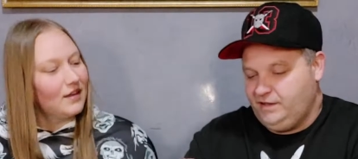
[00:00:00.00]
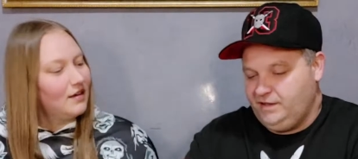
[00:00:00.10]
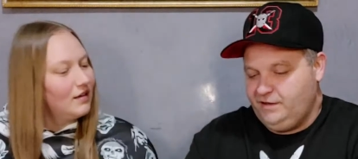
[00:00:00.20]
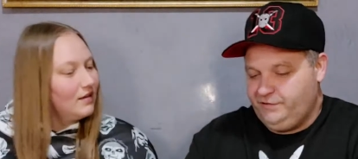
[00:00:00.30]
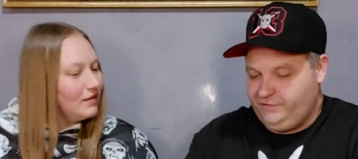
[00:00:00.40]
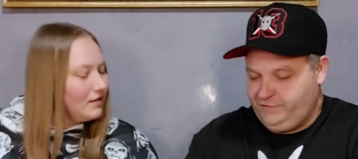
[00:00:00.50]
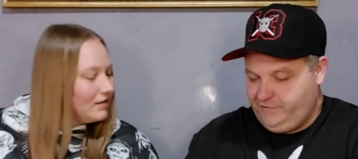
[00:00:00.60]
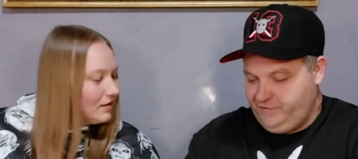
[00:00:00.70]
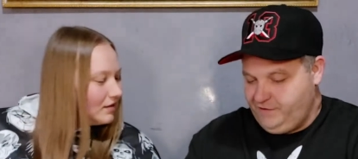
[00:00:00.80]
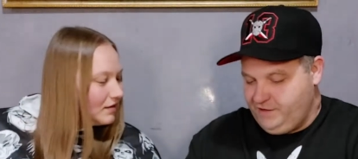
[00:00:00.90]
Speaker 1: enough.
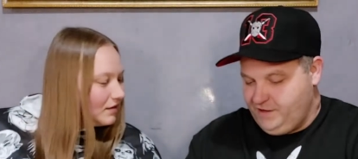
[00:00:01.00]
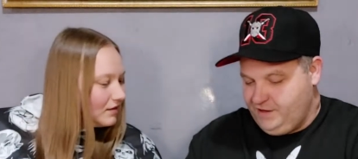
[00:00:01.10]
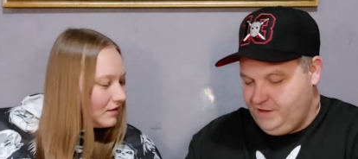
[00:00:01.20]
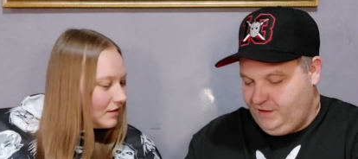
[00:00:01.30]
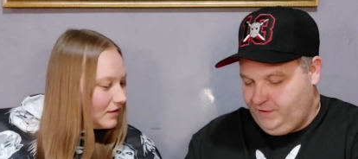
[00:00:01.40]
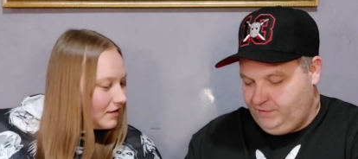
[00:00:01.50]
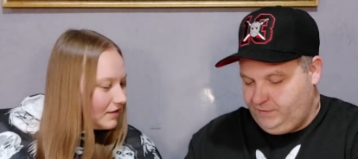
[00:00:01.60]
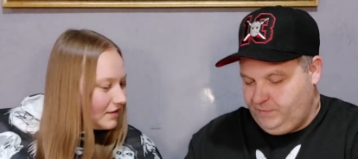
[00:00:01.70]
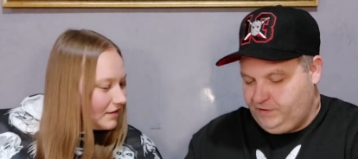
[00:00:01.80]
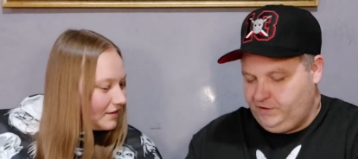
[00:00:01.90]

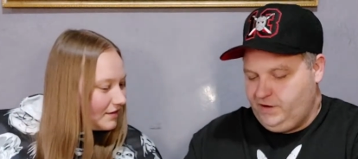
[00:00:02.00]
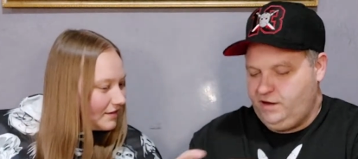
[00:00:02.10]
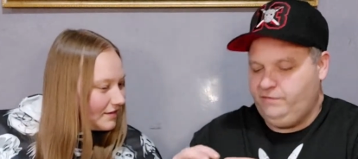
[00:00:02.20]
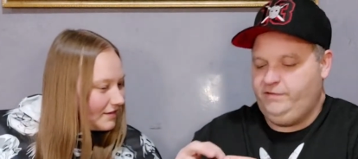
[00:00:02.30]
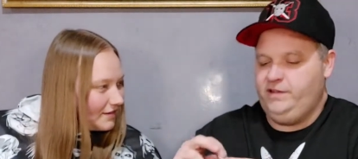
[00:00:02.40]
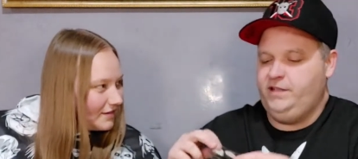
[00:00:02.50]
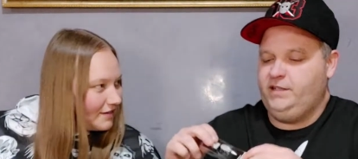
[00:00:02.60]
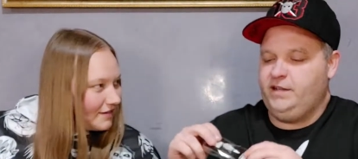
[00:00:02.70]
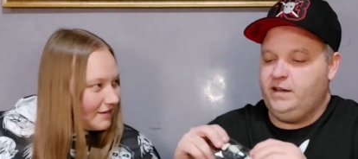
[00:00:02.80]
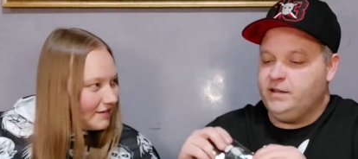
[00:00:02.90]
It's Mister Alfred
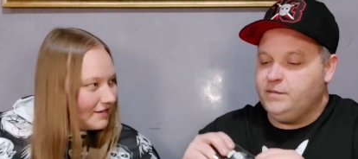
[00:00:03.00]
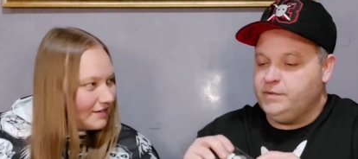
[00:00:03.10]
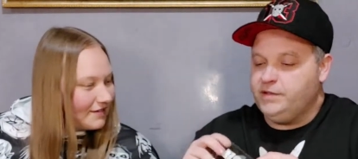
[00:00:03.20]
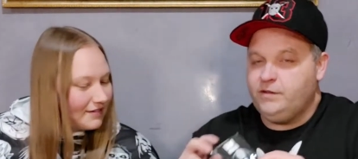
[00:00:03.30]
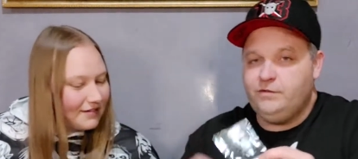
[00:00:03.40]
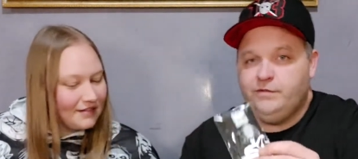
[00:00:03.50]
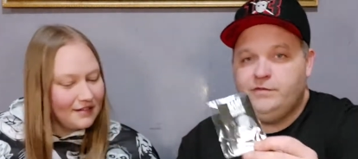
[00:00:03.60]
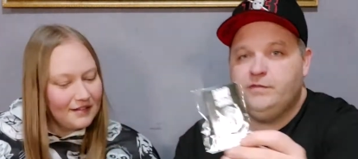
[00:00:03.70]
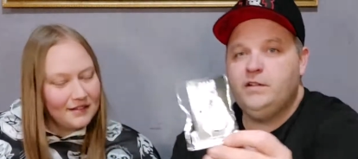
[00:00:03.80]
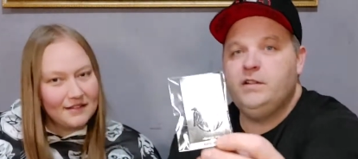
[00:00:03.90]
Hitchcock himself.
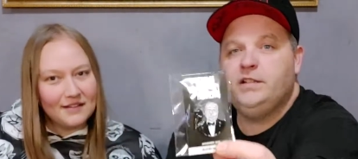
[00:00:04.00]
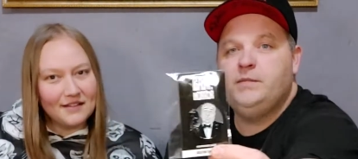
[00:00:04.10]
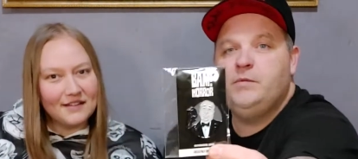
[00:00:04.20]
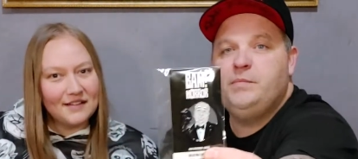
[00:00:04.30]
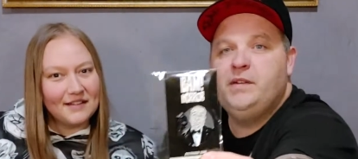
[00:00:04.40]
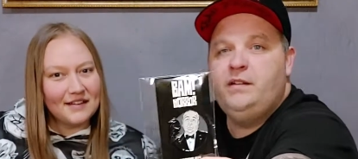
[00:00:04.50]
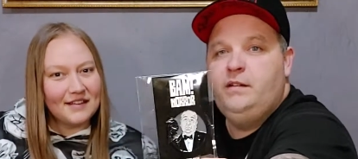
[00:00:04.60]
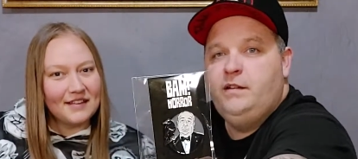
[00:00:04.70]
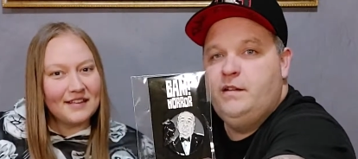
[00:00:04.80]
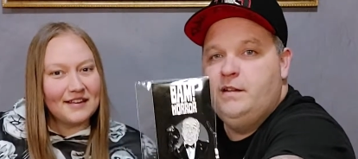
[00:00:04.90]
Collectible pin.
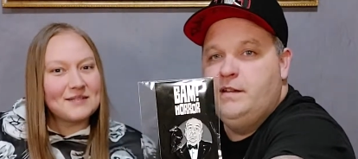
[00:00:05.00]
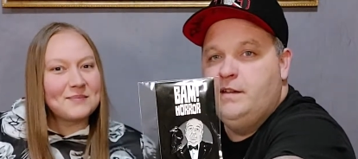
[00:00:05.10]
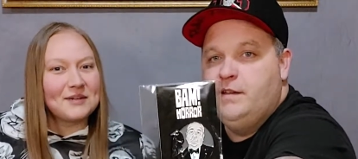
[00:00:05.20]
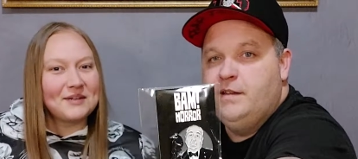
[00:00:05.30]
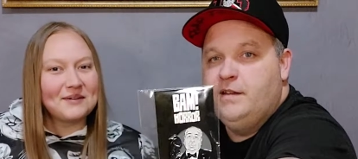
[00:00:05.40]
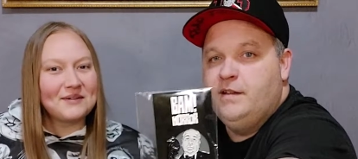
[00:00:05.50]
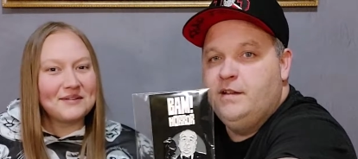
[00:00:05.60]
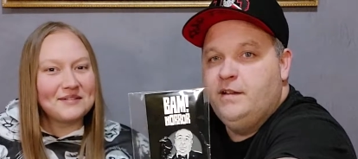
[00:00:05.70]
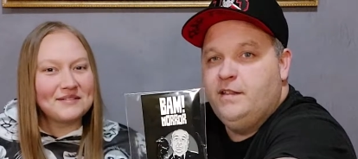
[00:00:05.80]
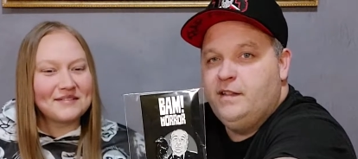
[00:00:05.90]
Speaker 2: That's pretty cool.
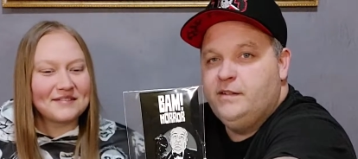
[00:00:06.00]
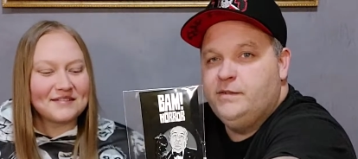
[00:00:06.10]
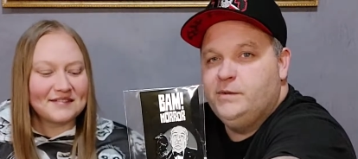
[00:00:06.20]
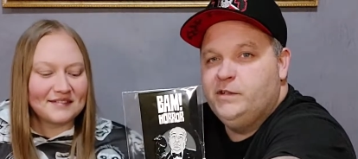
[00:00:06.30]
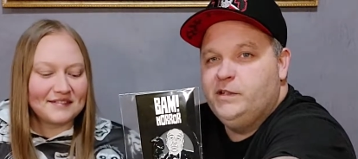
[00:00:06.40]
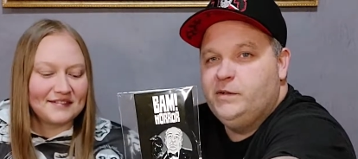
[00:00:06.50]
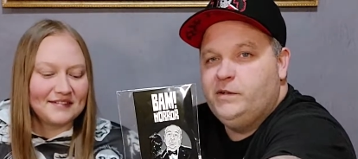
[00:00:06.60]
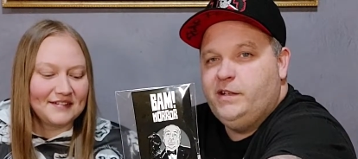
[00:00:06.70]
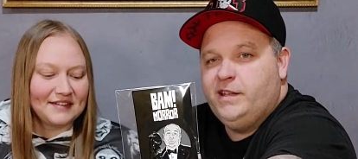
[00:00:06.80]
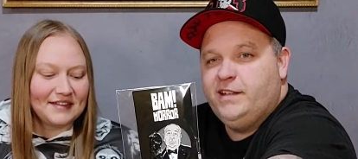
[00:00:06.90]
That is really cool.
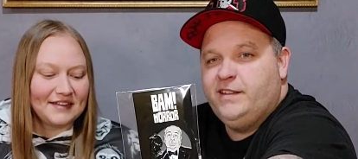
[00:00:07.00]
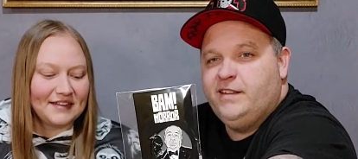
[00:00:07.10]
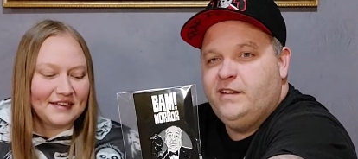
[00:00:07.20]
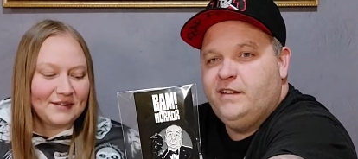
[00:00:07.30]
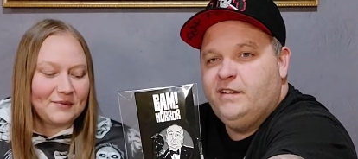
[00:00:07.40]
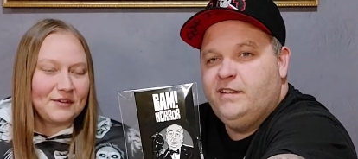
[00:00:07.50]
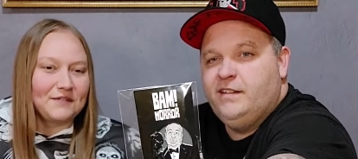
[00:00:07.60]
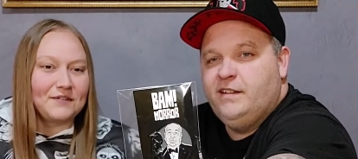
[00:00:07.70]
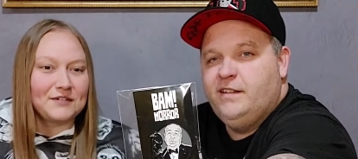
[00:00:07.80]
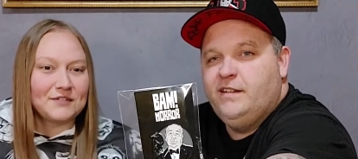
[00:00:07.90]
I like that. One of the
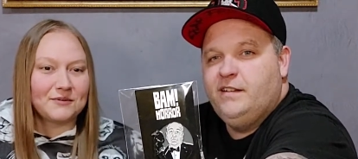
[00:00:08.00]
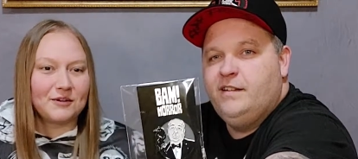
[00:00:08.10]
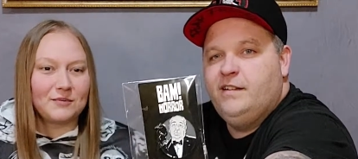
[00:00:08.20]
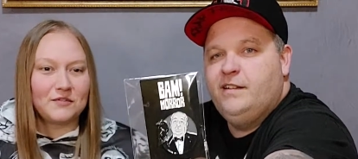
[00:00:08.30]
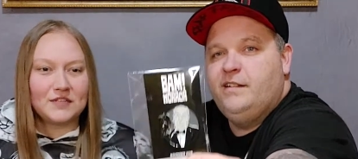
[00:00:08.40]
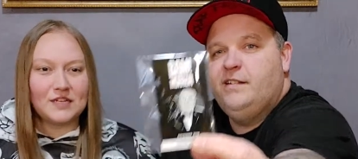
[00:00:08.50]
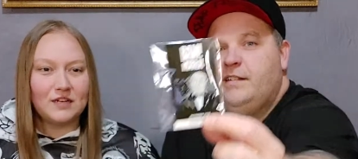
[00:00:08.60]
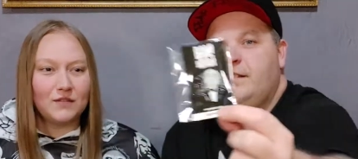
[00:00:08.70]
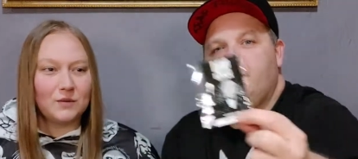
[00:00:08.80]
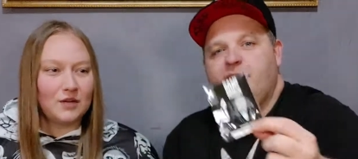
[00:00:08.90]
first horror movies I
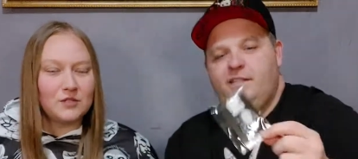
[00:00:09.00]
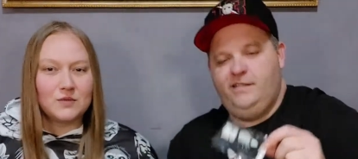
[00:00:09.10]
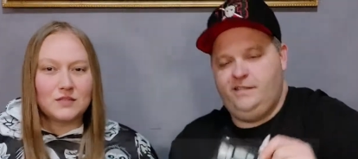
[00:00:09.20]
ever watched